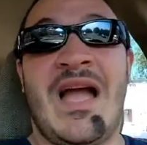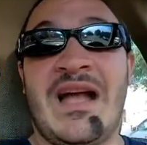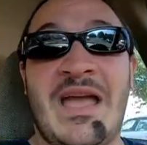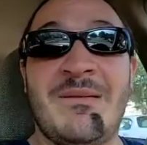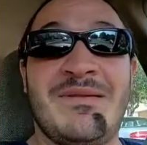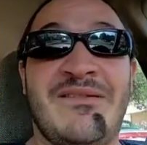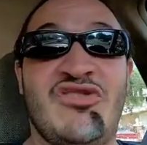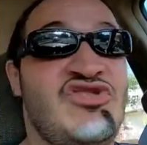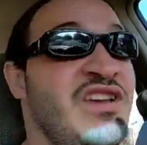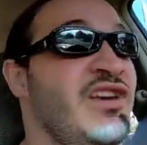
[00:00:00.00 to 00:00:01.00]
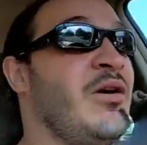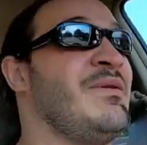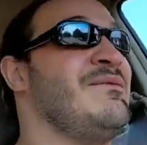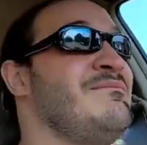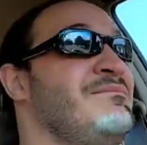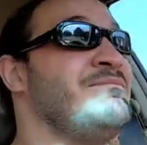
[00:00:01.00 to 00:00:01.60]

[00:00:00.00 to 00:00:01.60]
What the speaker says: I can't believe he's cheating on me.